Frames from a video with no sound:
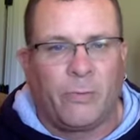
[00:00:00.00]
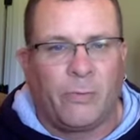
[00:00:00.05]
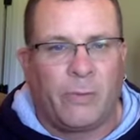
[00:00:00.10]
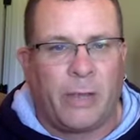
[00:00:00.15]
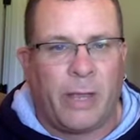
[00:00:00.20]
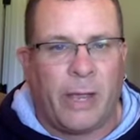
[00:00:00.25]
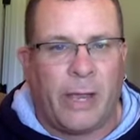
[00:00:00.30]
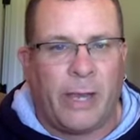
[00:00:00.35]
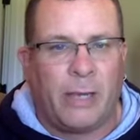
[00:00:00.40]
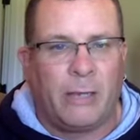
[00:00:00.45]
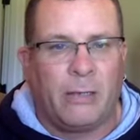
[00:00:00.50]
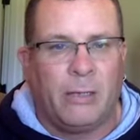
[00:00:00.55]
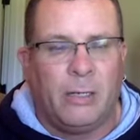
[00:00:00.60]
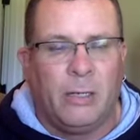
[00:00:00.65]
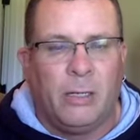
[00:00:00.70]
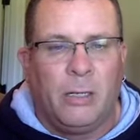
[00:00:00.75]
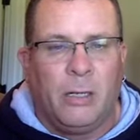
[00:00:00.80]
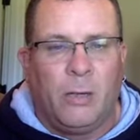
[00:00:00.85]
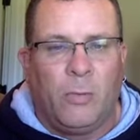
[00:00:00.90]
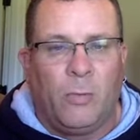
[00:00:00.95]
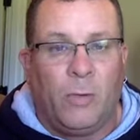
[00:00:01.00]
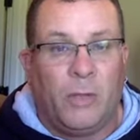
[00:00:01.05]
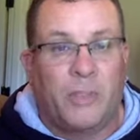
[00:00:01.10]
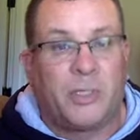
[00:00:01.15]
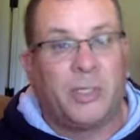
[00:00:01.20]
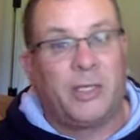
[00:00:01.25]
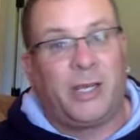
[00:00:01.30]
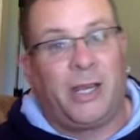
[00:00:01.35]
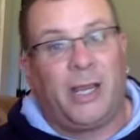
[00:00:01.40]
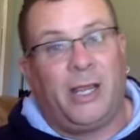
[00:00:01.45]
Okay,
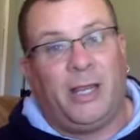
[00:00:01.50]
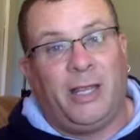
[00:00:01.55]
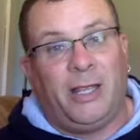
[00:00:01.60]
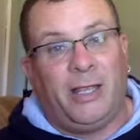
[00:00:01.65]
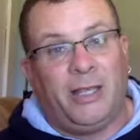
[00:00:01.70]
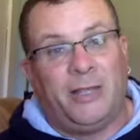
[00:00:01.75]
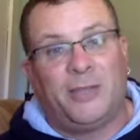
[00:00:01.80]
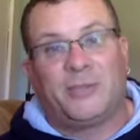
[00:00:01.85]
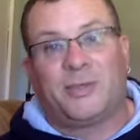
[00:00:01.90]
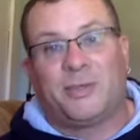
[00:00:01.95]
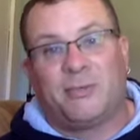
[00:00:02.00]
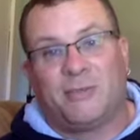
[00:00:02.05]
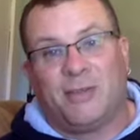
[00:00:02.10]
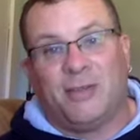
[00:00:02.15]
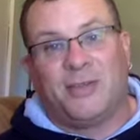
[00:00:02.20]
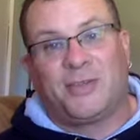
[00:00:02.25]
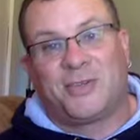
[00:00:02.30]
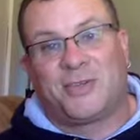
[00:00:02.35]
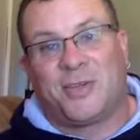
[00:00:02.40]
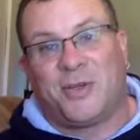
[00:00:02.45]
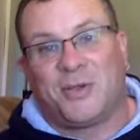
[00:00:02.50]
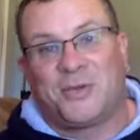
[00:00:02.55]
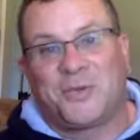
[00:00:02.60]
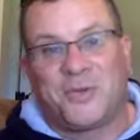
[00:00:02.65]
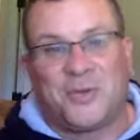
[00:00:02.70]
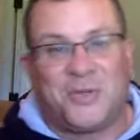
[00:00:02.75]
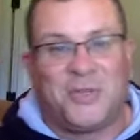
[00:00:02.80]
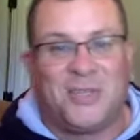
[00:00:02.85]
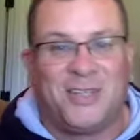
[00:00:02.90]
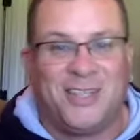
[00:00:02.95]
which again is a
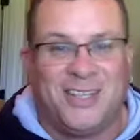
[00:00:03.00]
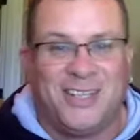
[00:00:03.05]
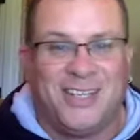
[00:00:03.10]
social